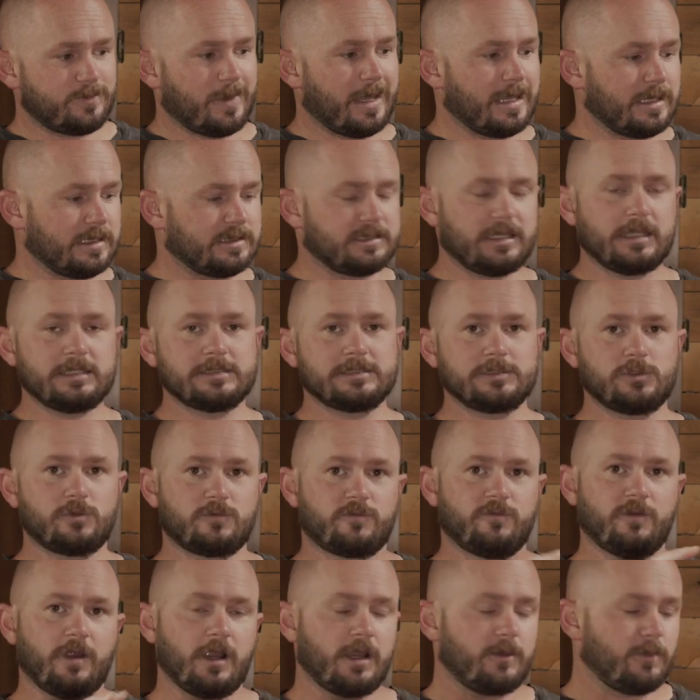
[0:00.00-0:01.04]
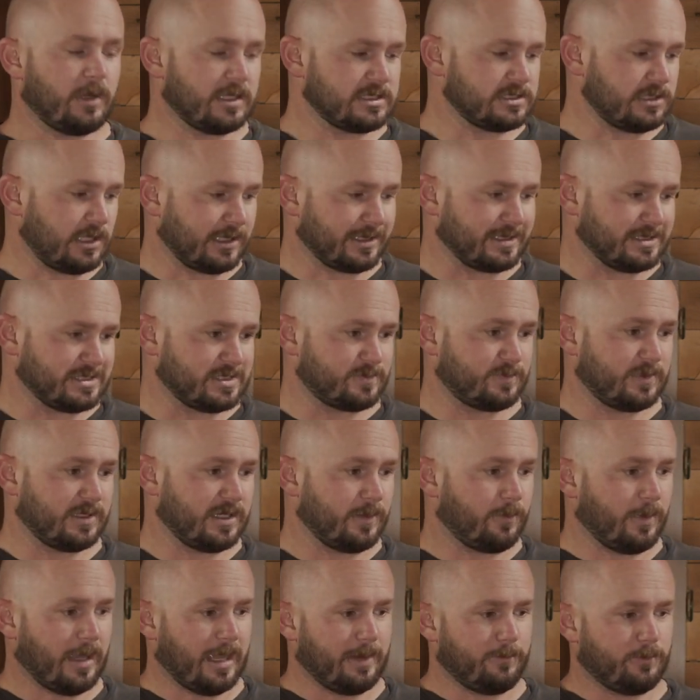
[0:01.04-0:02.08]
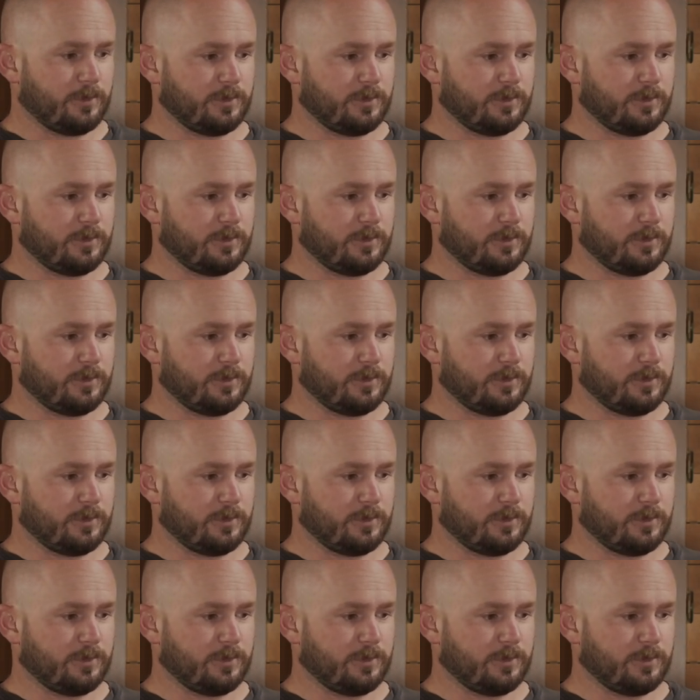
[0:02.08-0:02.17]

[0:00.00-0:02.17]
bait, it does look very much like a spinner bait,